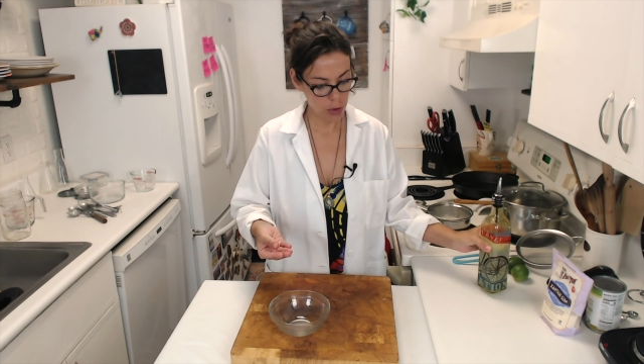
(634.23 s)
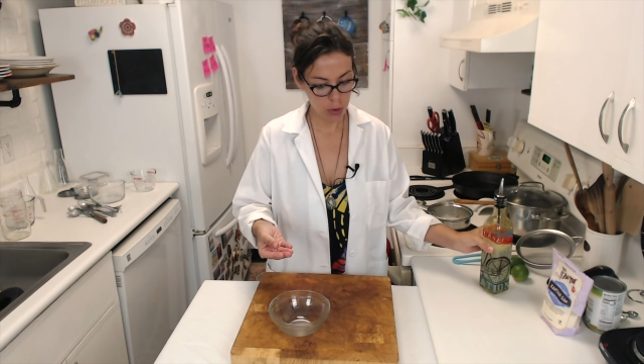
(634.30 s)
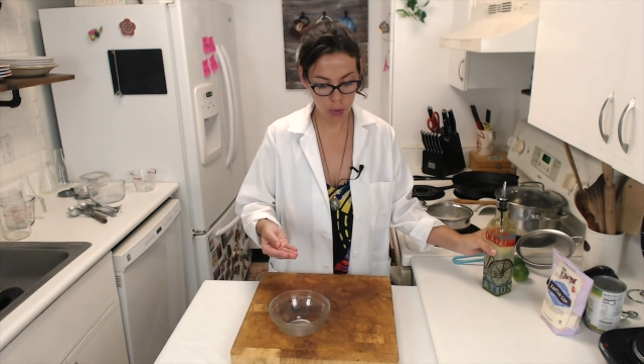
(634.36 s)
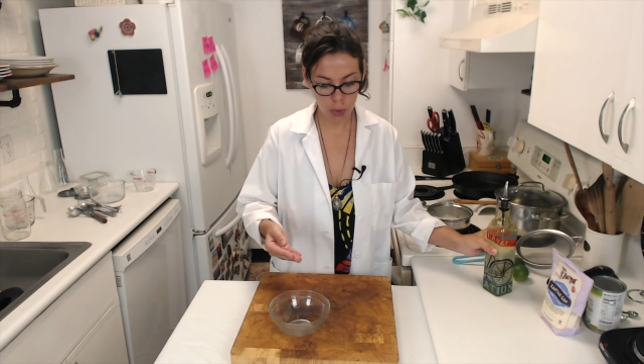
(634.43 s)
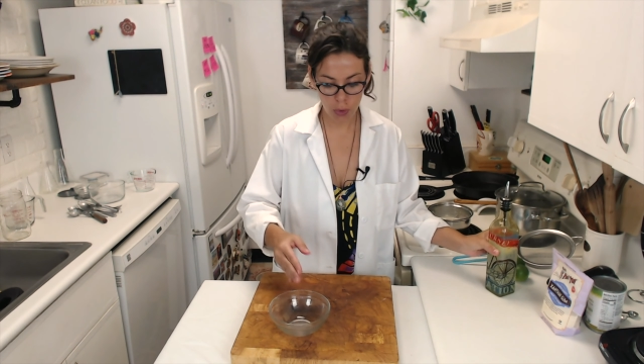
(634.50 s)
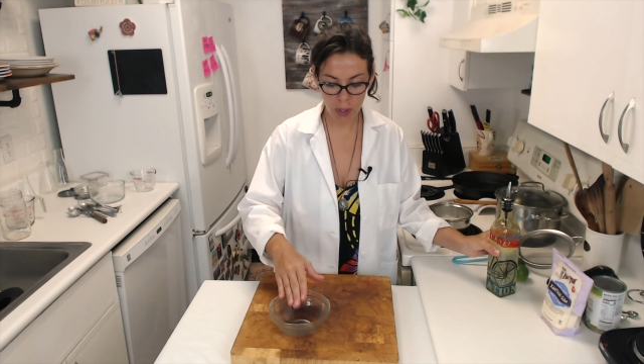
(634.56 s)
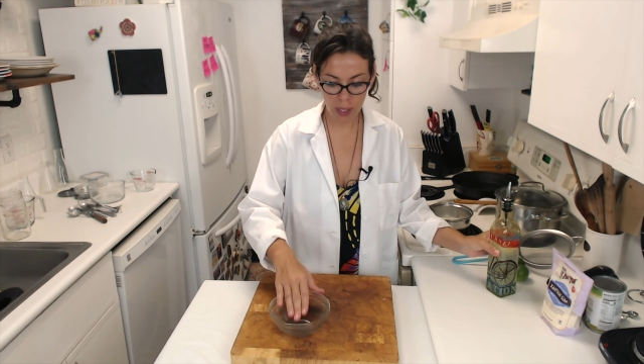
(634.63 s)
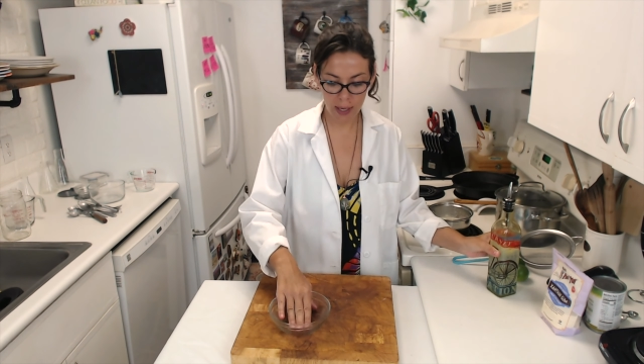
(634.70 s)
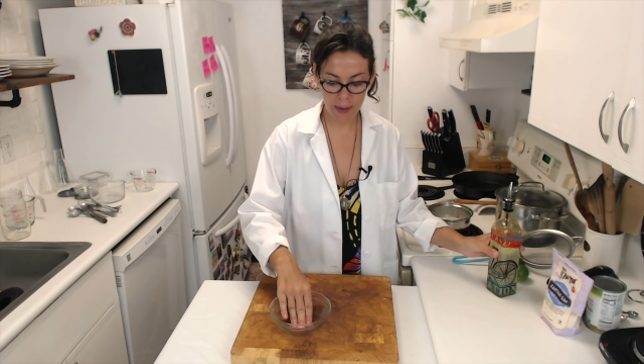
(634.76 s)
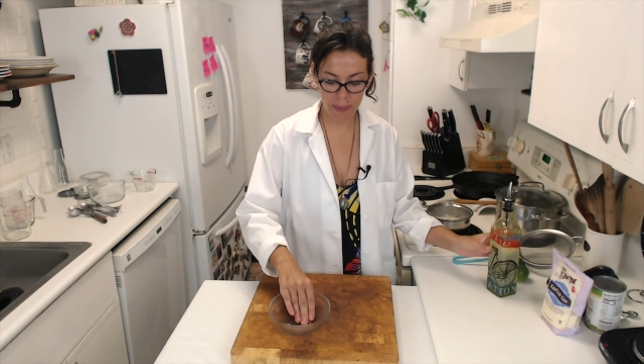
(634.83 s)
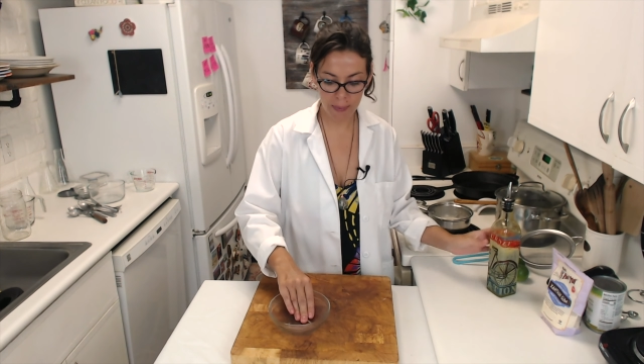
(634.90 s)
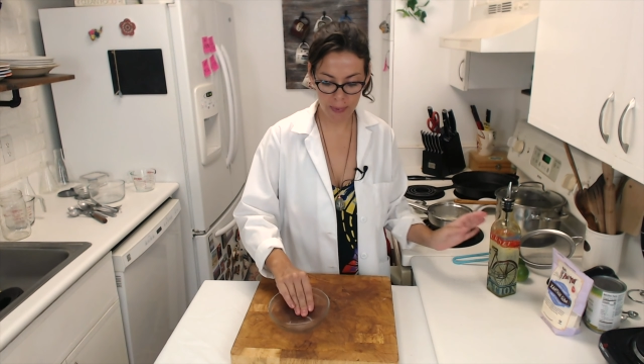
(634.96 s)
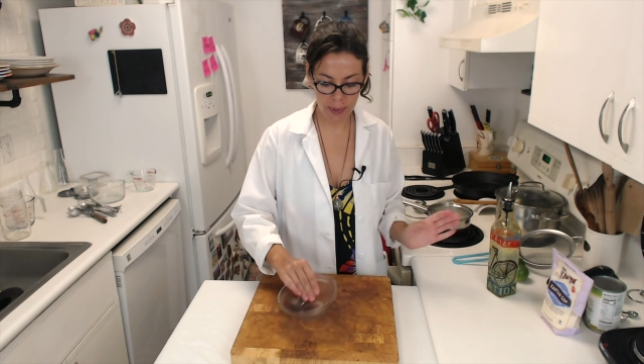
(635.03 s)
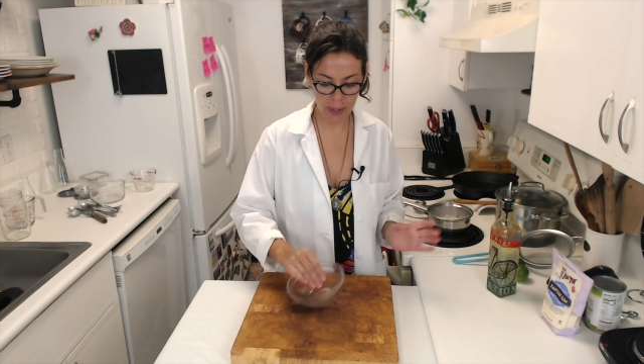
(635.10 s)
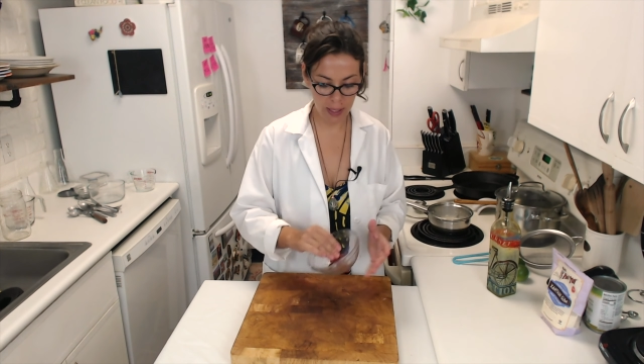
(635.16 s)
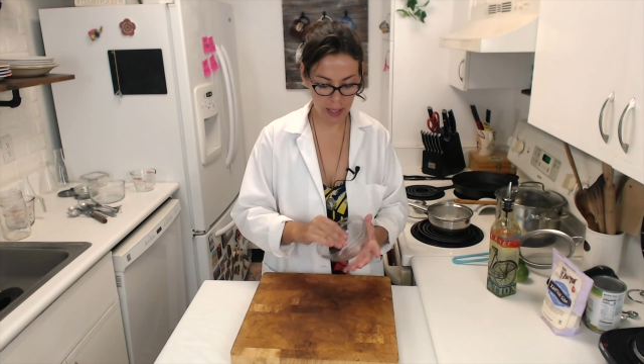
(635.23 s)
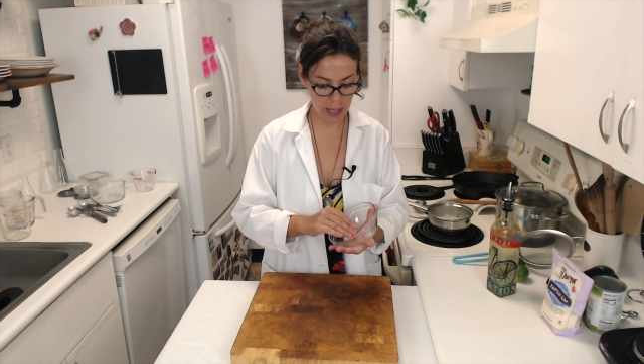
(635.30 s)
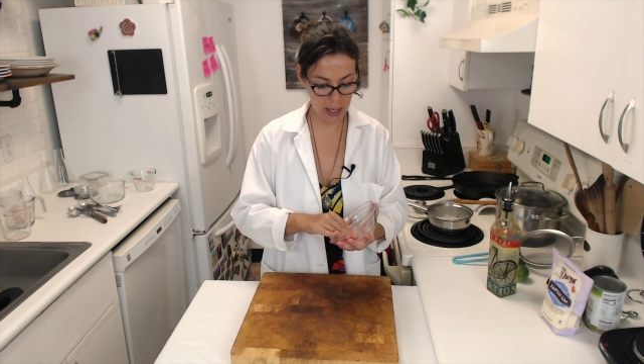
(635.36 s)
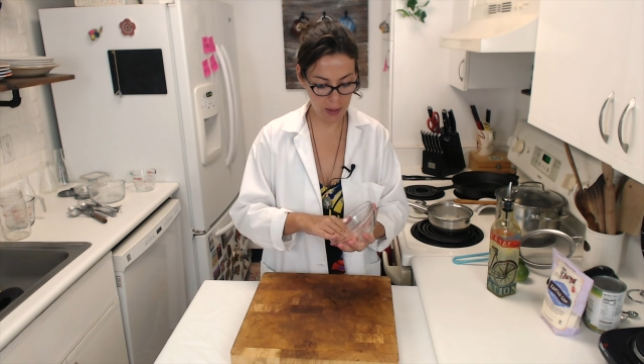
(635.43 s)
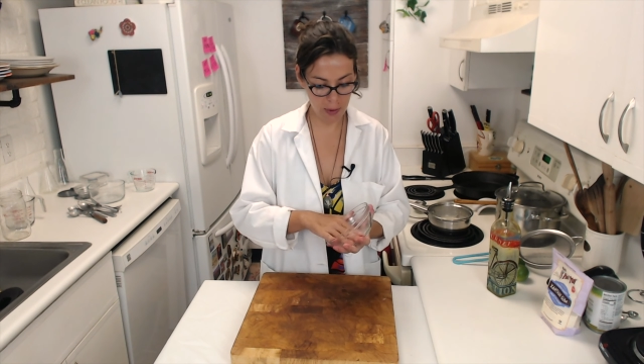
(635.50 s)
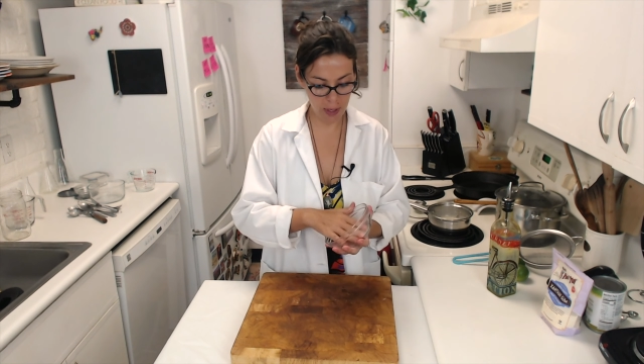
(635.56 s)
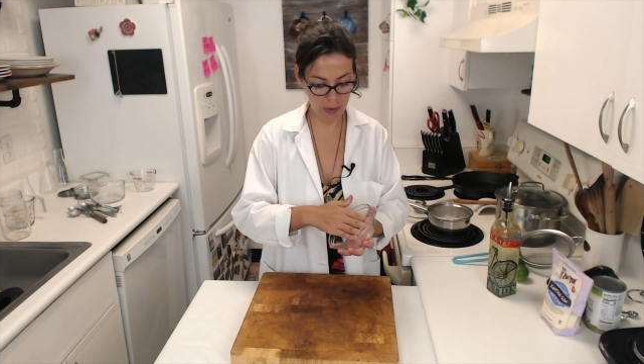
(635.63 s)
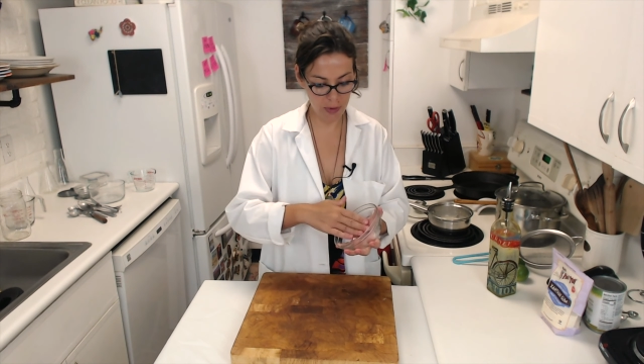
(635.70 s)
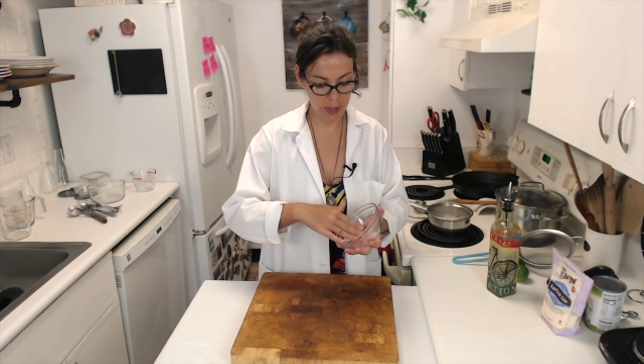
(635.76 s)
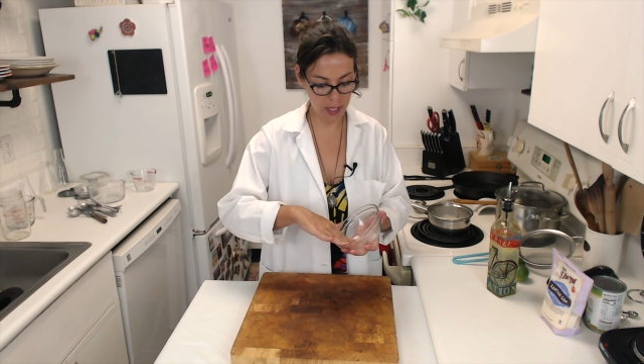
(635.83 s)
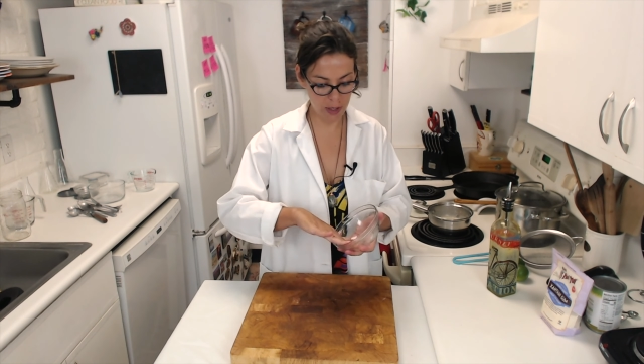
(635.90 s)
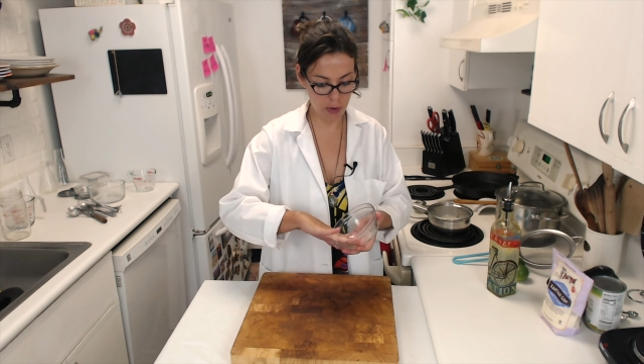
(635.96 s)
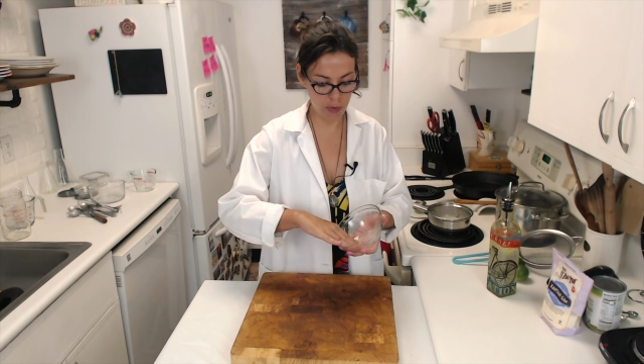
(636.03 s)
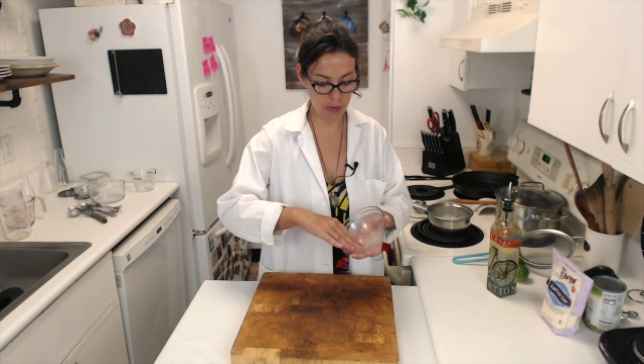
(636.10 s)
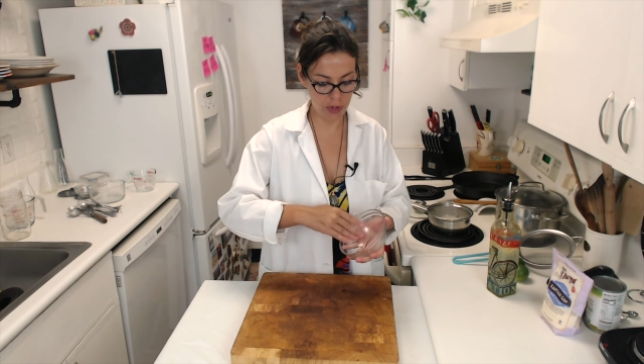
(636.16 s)
to rub around the
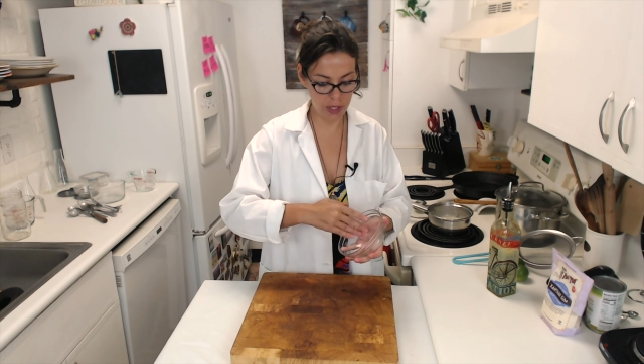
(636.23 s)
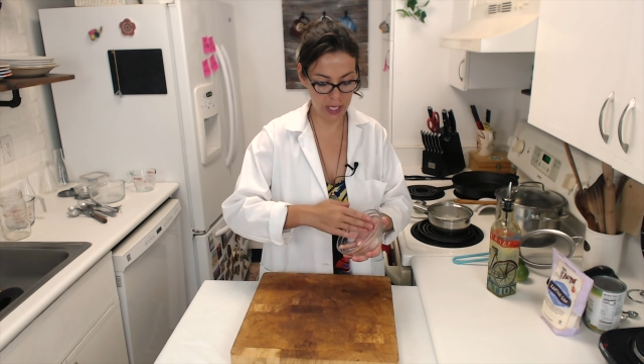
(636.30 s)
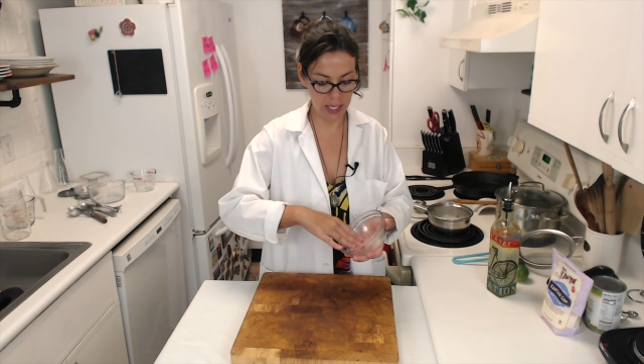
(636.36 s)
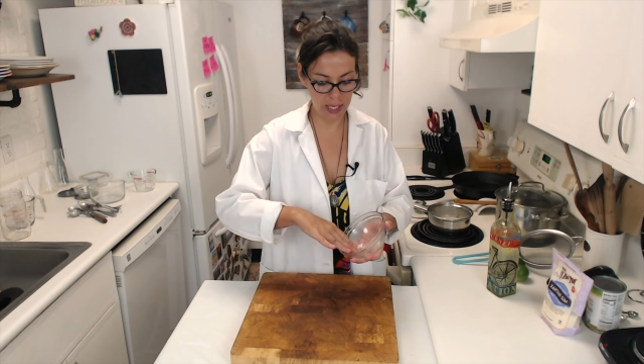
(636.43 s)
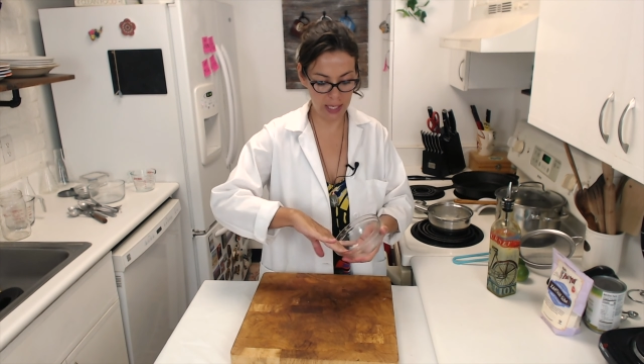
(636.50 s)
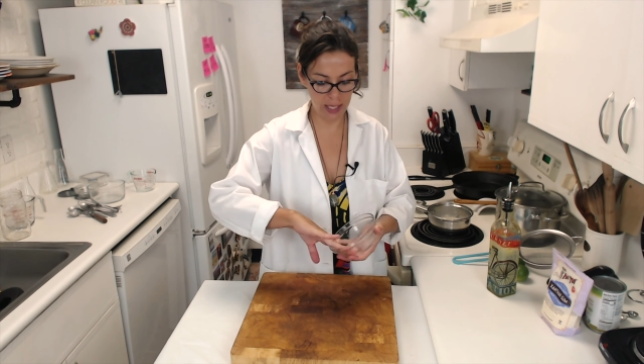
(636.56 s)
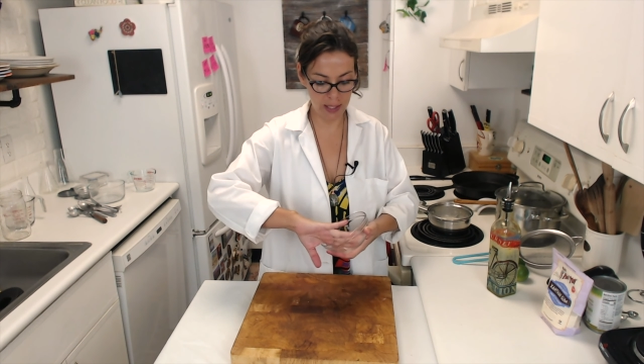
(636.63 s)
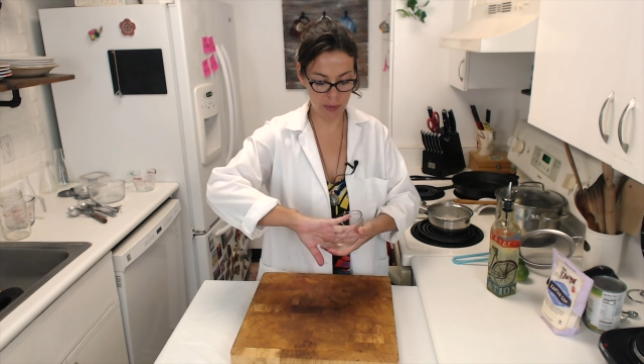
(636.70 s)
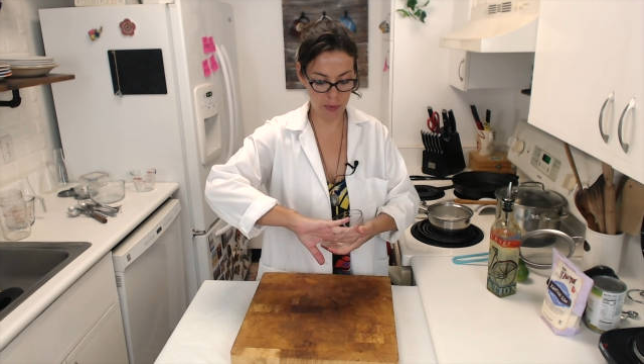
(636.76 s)
container